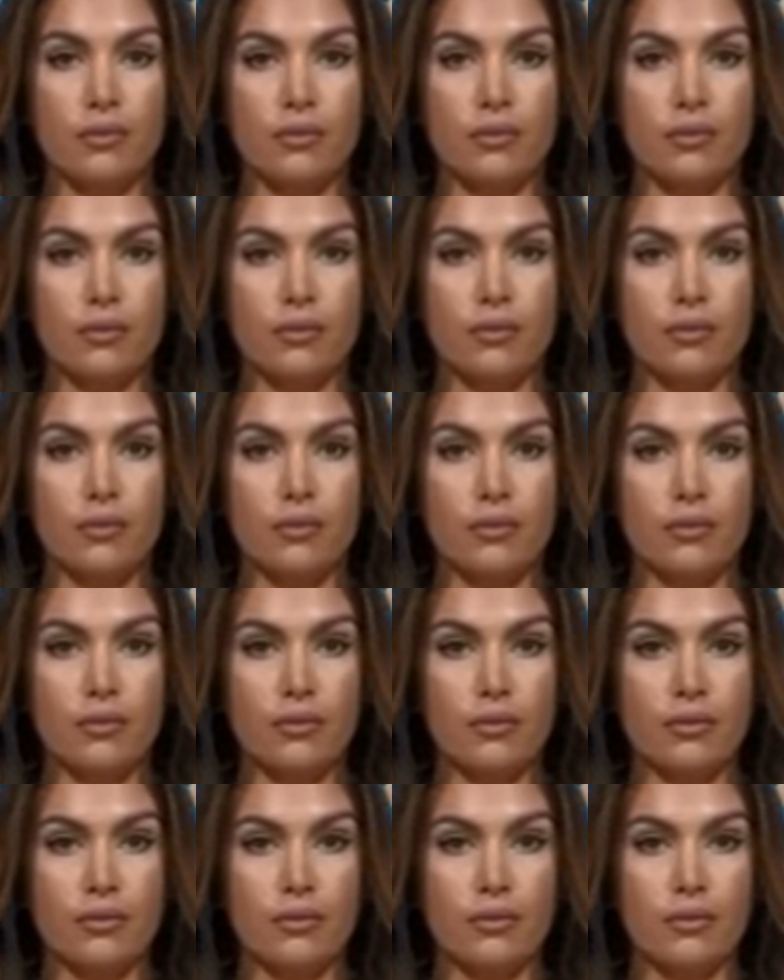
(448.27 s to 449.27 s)

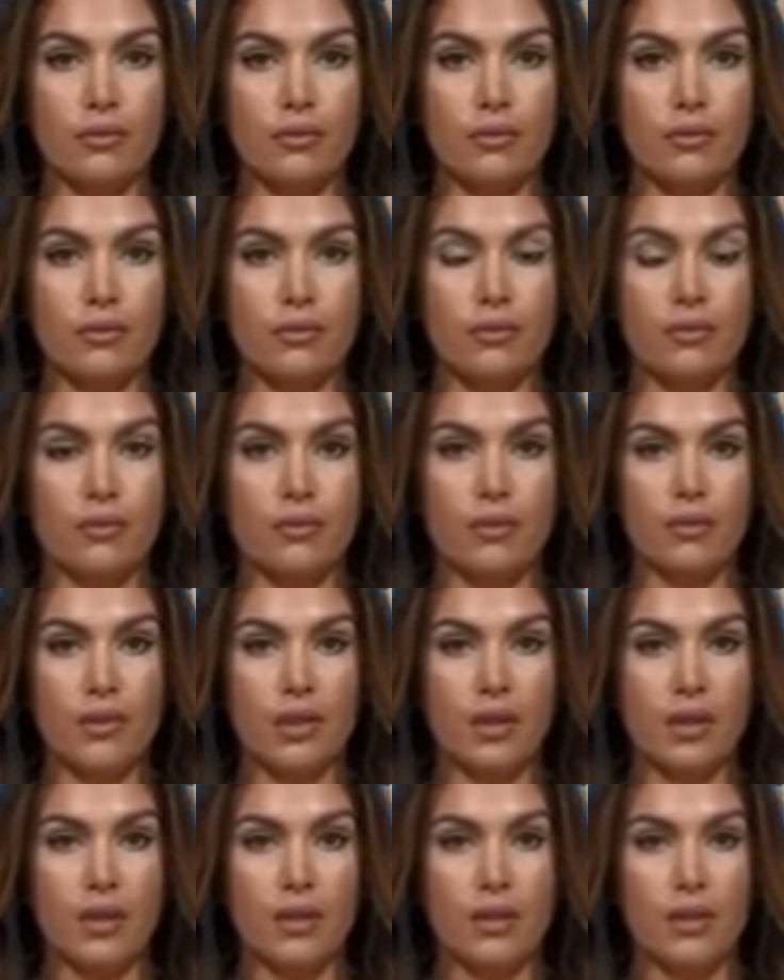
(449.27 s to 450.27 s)

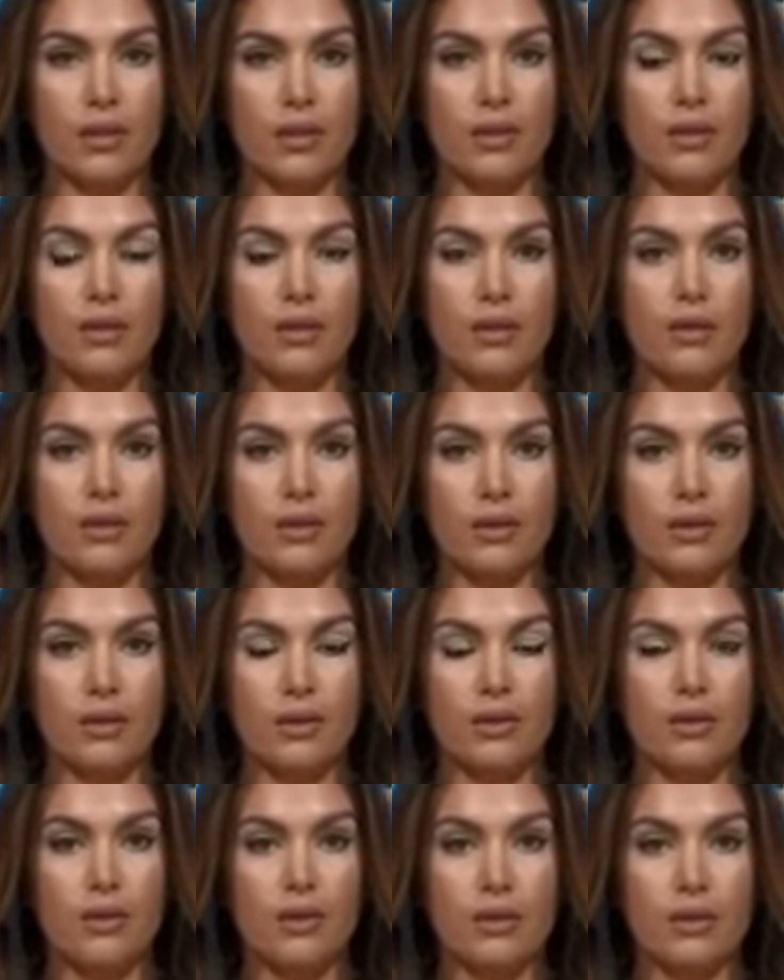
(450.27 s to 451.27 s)

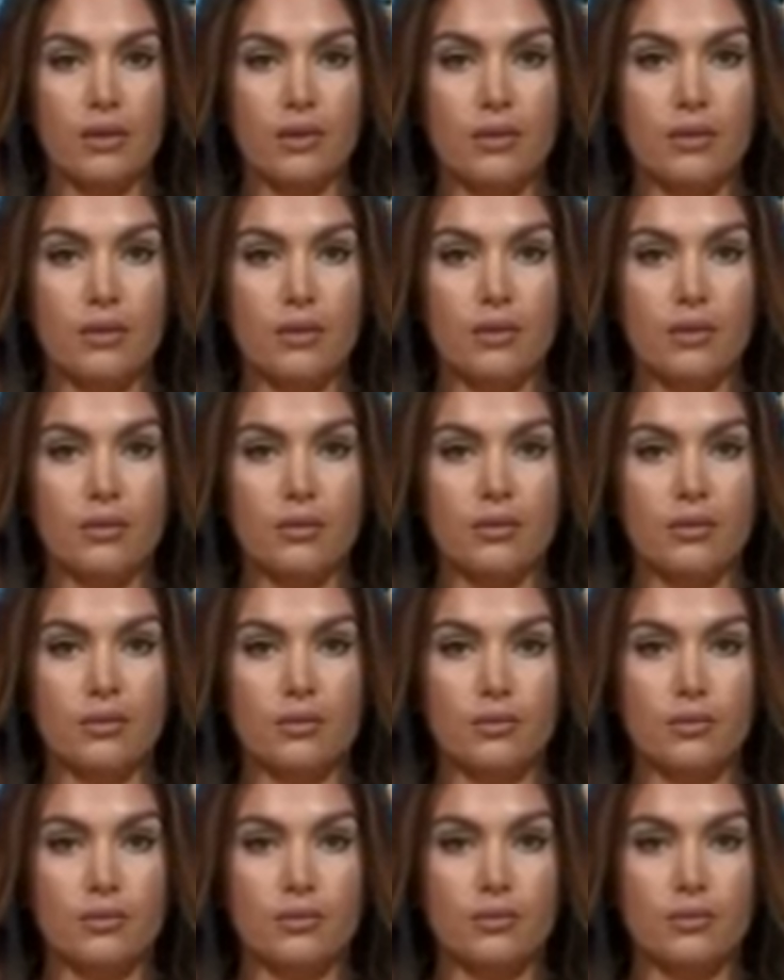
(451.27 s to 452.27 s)

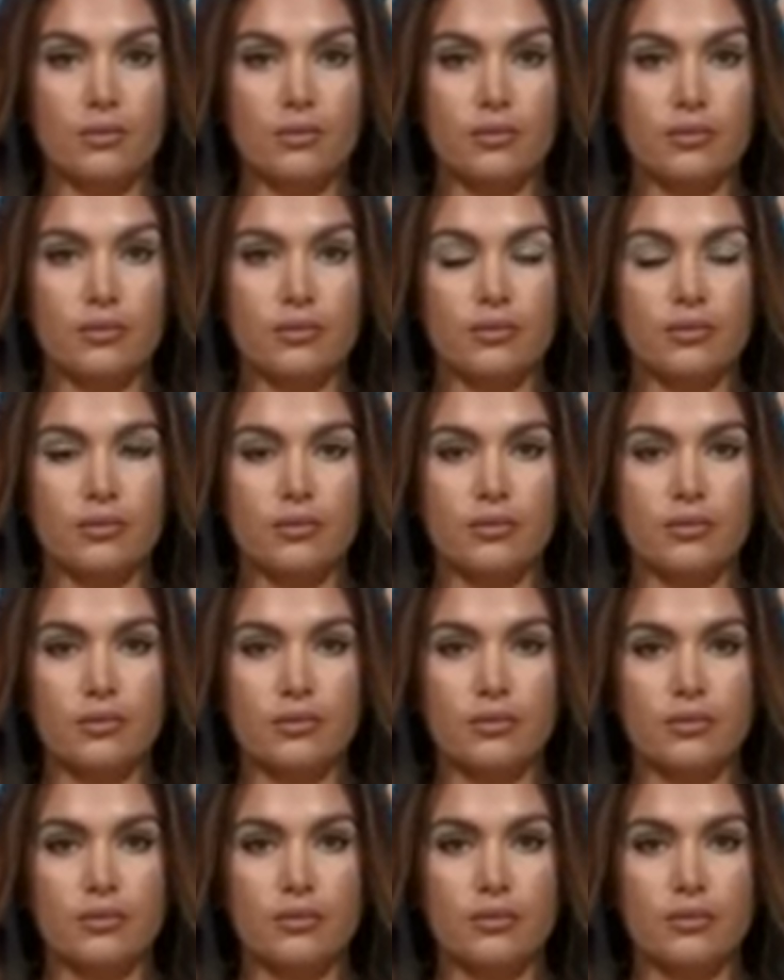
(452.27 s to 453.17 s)
The person shown says nothing.